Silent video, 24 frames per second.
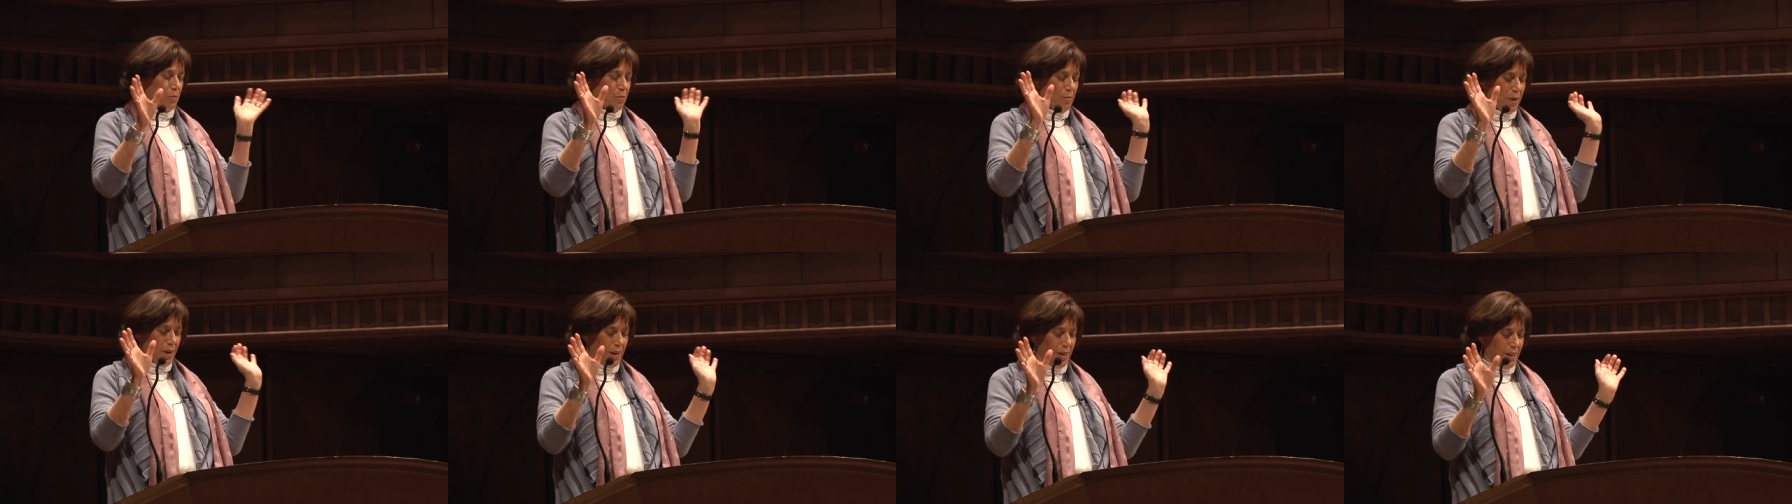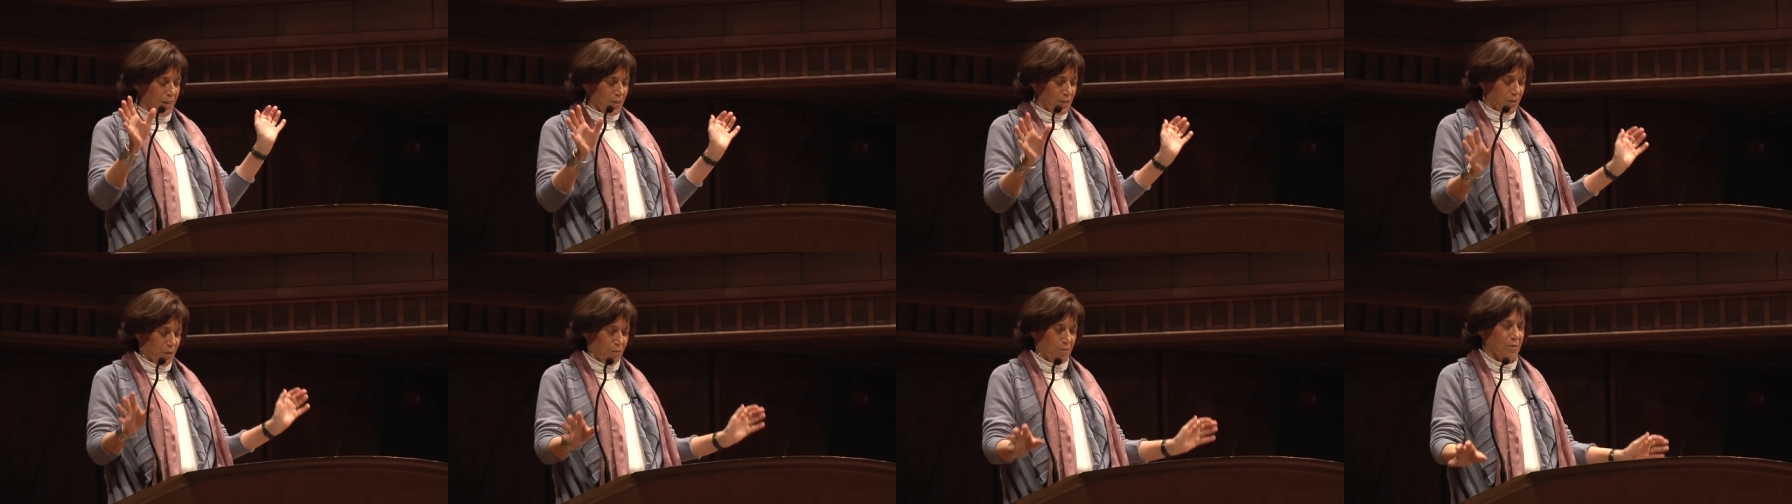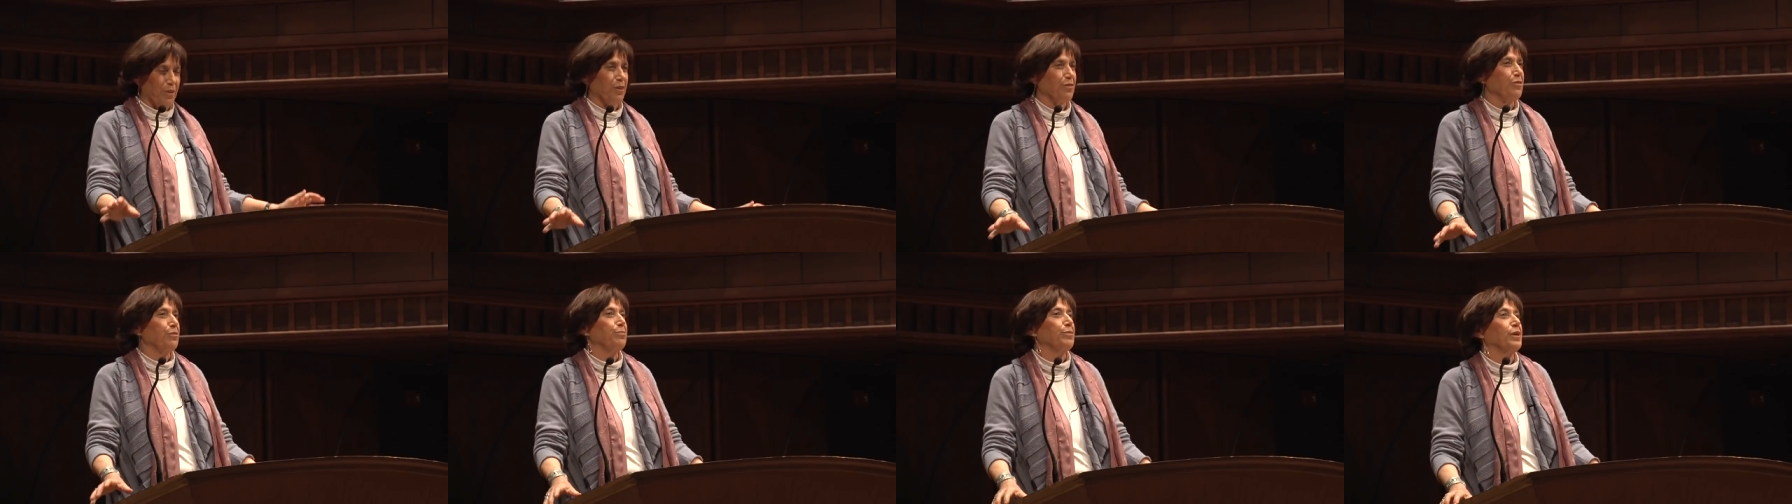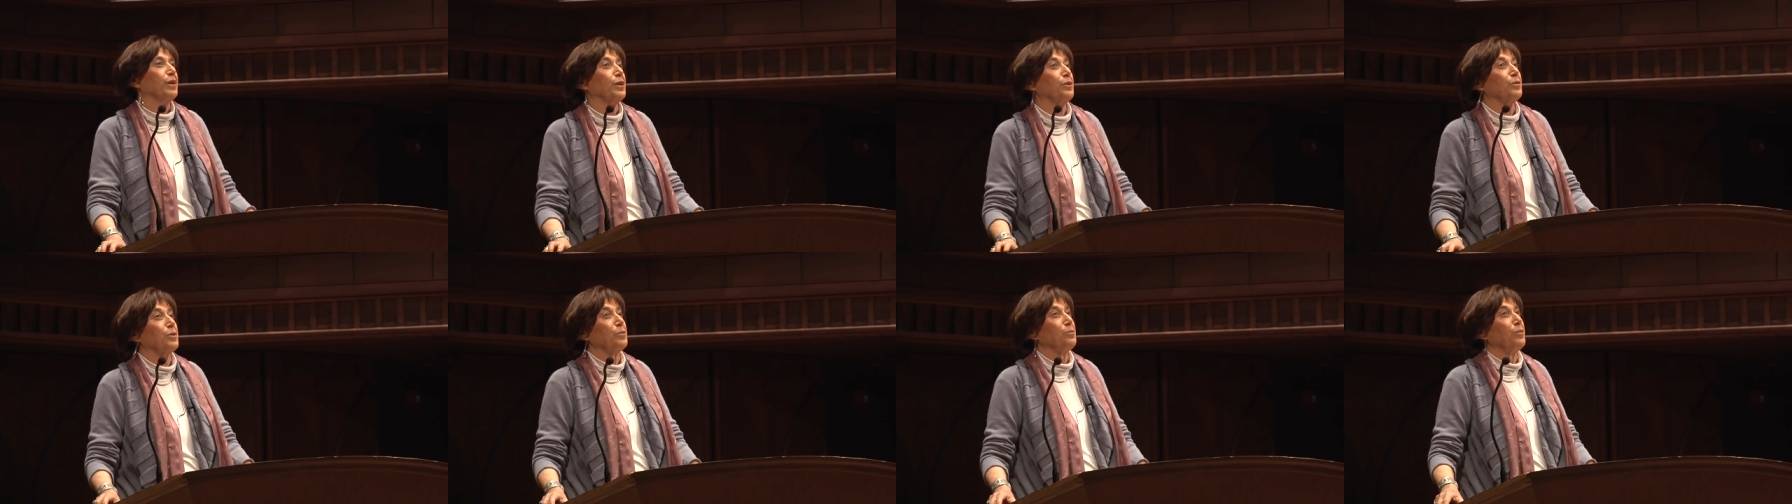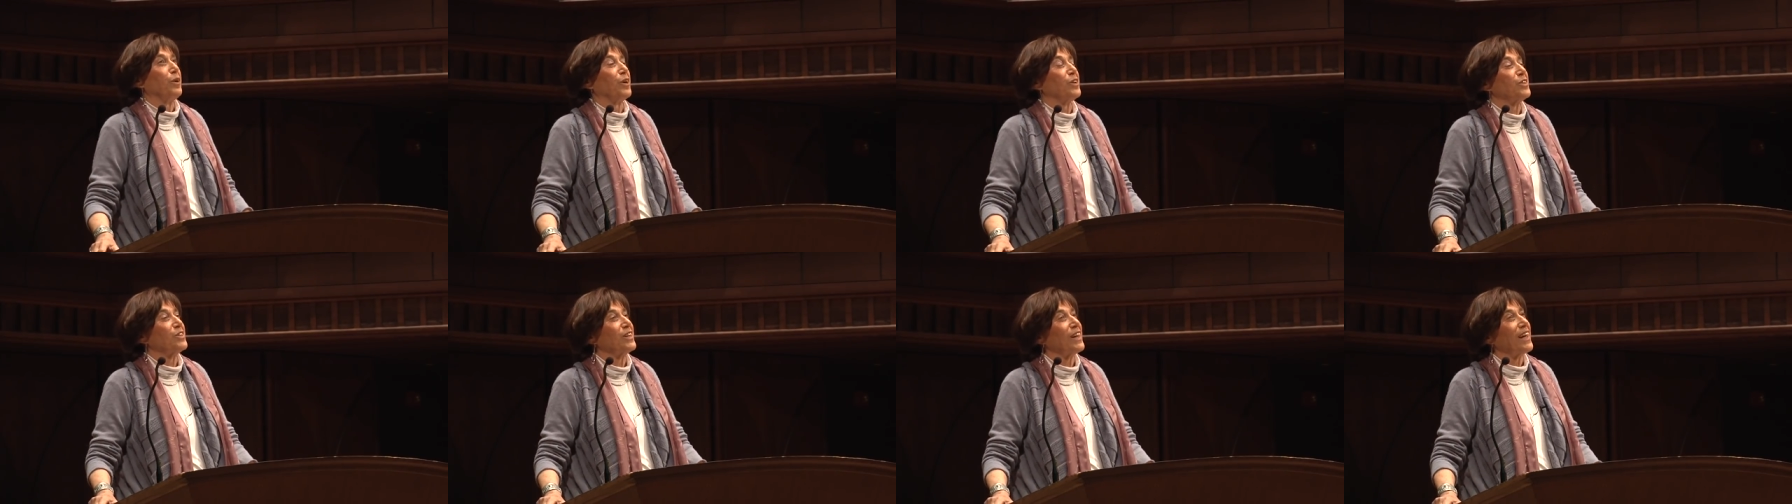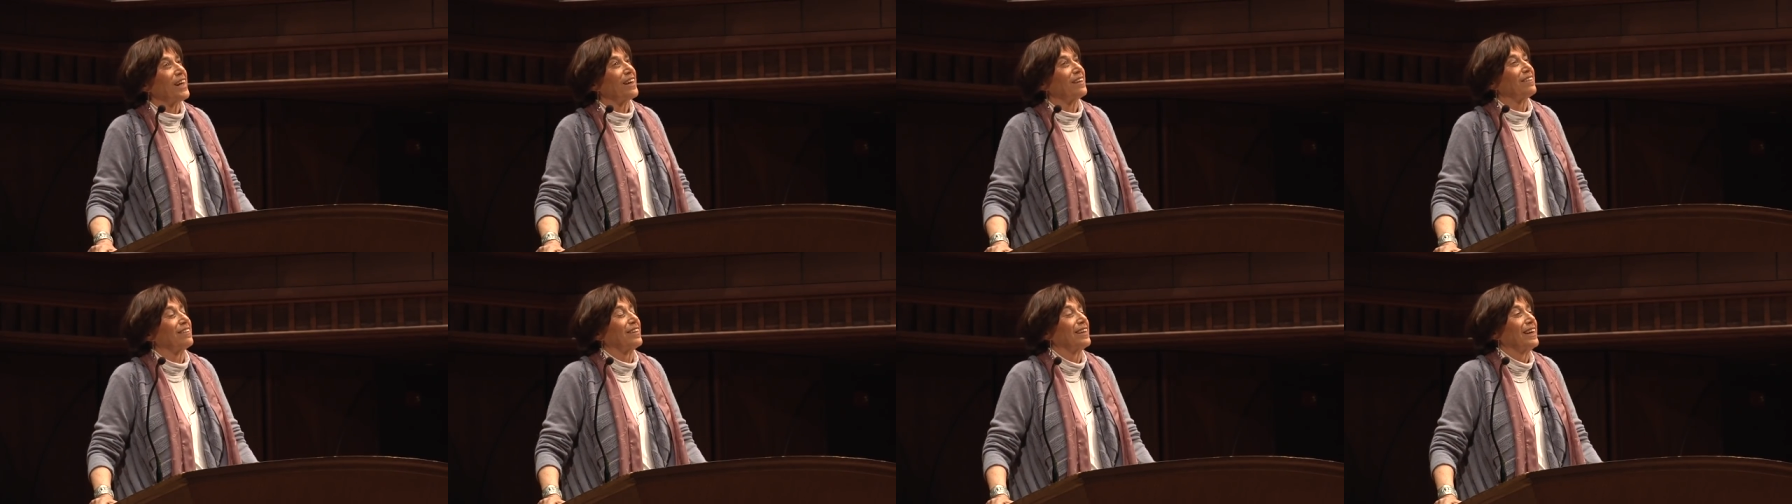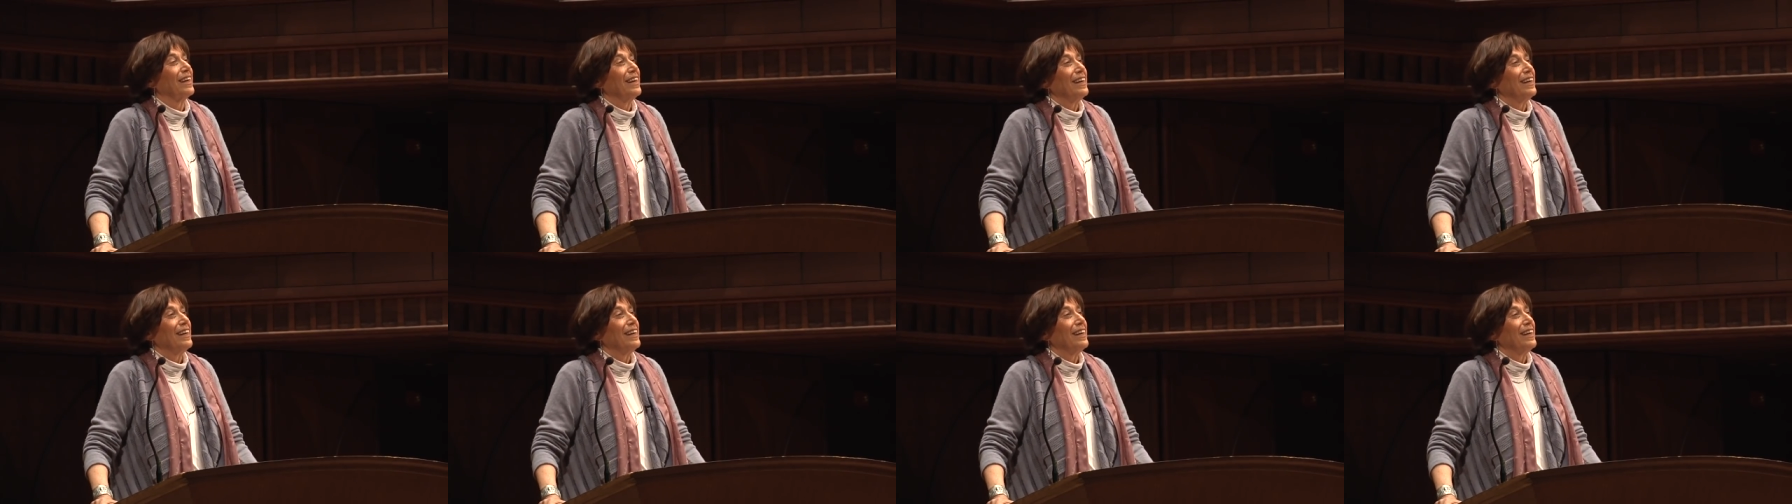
Romania, so I'm very familiar with March 8th.